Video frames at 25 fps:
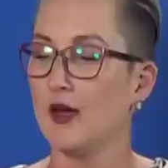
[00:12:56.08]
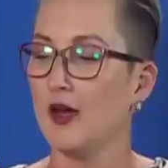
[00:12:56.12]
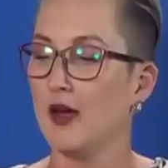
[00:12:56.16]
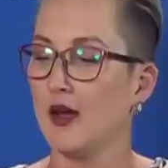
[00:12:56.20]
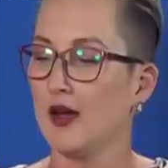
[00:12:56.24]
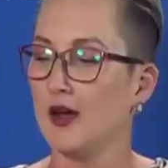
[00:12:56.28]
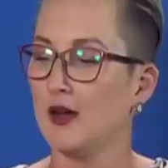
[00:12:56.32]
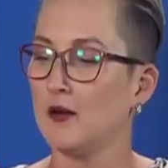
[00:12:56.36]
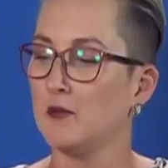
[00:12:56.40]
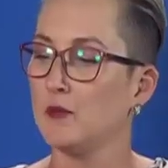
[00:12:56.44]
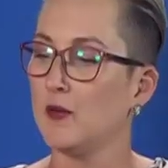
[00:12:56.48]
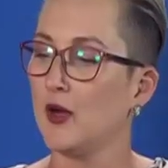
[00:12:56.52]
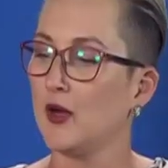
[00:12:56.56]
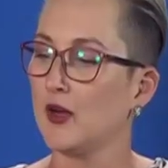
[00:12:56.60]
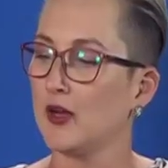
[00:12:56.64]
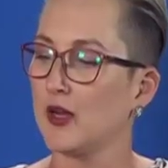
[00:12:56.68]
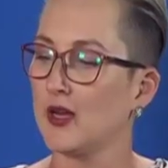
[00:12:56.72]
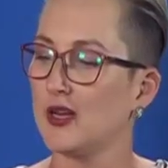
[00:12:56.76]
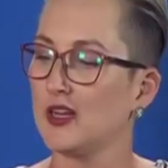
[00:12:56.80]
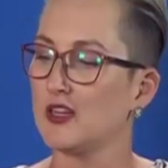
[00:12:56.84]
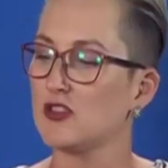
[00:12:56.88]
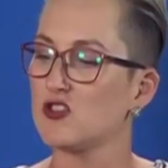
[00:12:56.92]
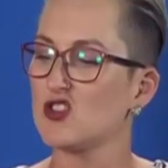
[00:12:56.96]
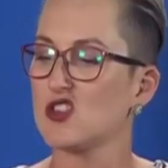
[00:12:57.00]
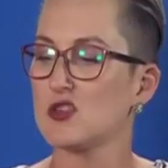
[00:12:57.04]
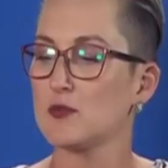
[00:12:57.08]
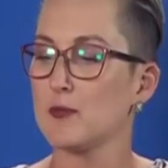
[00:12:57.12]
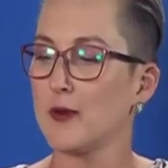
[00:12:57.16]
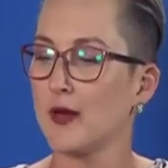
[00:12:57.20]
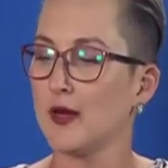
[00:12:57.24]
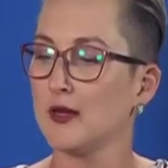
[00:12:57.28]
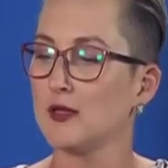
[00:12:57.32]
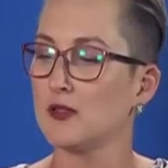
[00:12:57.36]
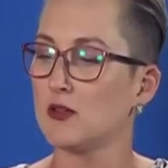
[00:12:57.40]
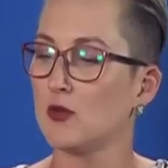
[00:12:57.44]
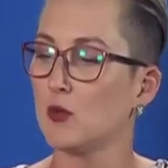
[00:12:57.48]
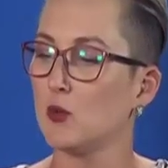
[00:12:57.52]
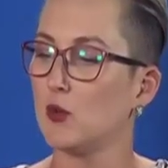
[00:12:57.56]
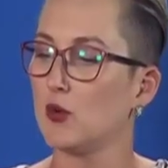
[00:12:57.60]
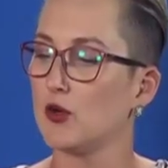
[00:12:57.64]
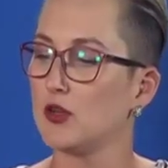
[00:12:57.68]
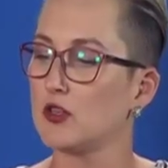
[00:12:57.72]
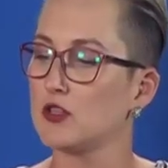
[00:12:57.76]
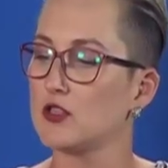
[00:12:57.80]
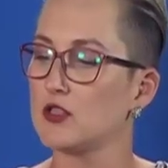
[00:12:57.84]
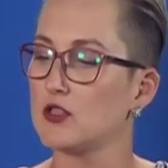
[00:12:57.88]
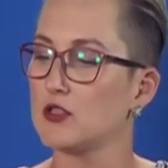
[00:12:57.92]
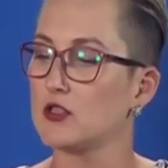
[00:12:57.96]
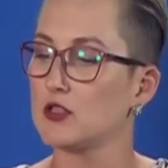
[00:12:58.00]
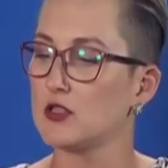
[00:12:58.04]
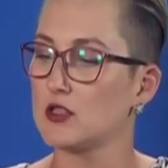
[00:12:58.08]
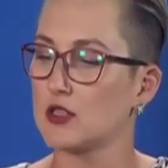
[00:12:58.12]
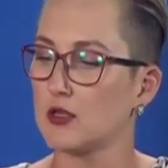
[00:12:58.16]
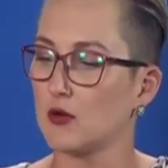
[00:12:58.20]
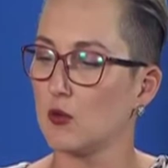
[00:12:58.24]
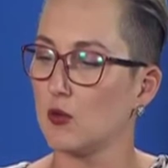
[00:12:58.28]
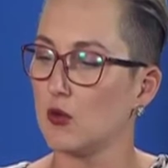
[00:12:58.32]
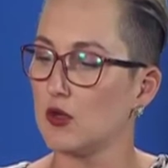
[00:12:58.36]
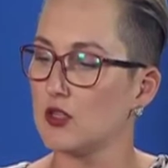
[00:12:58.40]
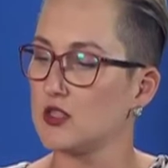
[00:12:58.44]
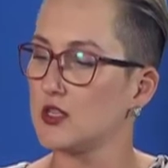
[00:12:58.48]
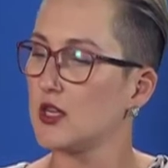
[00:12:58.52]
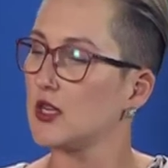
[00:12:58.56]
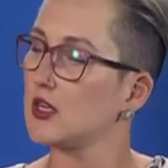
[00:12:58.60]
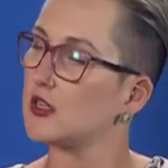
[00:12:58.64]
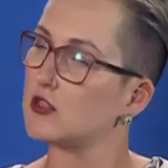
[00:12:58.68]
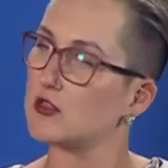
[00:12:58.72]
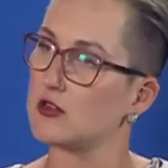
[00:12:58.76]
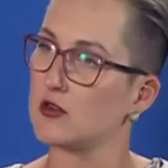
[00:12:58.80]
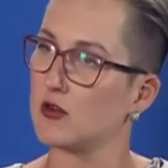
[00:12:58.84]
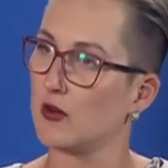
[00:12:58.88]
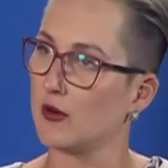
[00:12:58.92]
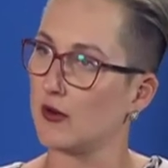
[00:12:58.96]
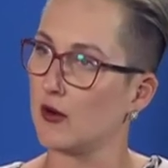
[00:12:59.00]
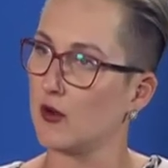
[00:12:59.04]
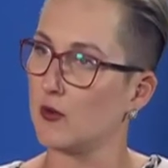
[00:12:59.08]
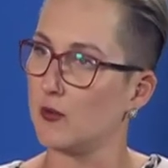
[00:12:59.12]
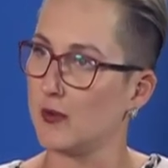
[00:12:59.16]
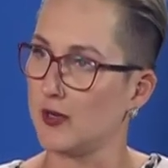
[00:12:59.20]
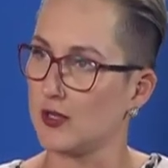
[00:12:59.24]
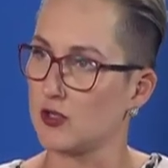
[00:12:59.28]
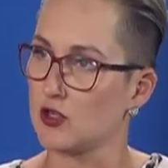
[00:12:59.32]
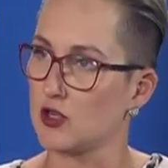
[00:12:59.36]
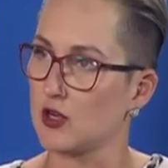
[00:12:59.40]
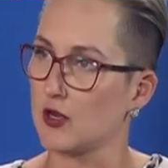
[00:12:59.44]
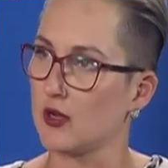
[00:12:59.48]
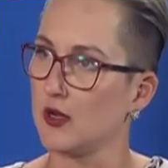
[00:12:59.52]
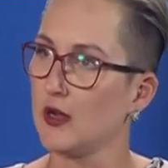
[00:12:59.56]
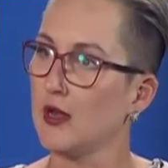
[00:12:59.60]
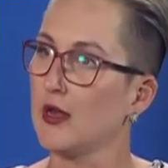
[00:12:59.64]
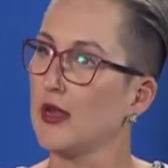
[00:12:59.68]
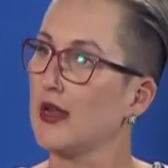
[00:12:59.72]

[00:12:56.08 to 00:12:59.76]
Okay, let's just paint the worst case scenario picture.